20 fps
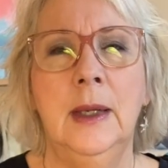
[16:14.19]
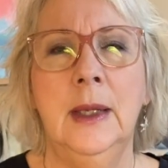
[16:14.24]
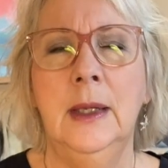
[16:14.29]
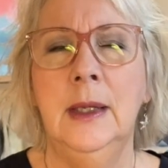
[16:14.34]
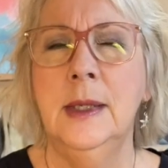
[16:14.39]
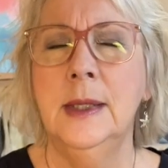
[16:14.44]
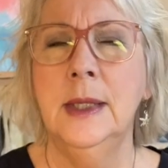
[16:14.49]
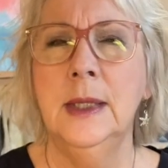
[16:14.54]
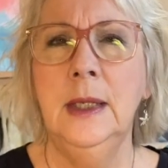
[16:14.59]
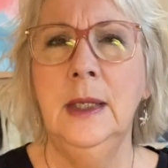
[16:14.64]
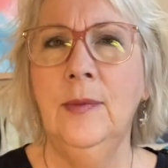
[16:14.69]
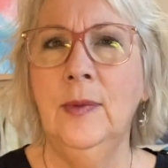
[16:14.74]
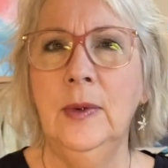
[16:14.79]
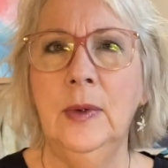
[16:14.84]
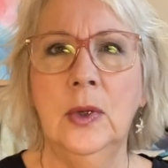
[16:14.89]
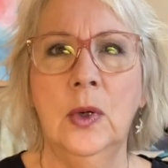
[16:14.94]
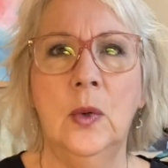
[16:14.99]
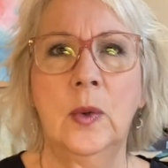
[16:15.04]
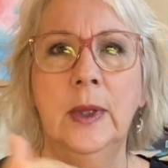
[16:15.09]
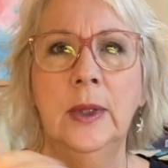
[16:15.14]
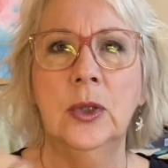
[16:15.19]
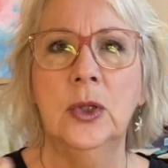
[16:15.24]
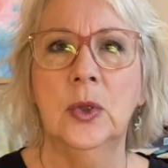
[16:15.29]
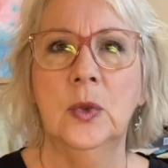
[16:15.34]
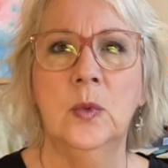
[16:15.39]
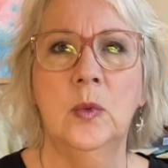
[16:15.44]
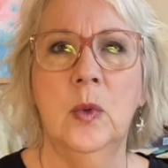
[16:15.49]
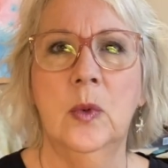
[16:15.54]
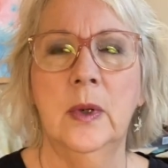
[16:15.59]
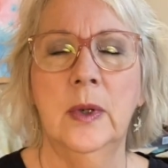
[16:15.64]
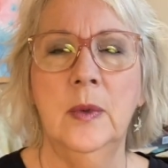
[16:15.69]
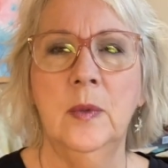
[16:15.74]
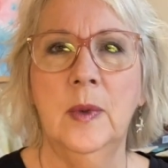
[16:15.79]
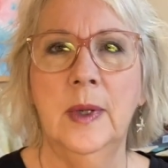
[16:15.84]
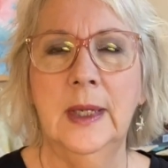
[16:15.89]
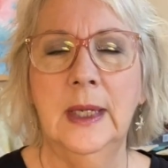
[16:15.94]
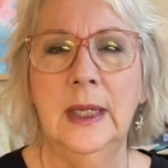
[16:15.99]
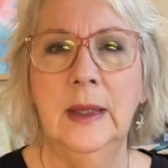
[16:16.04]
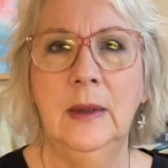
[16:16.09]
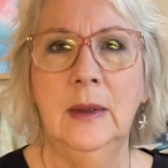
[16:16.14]
Is it even going toward what
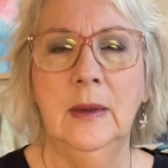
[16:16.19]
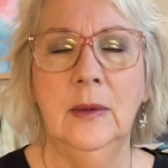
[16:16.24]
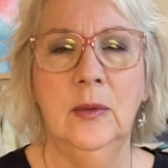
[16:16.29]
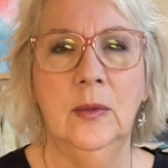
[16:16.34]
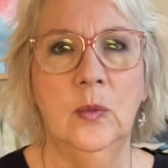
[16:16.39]
I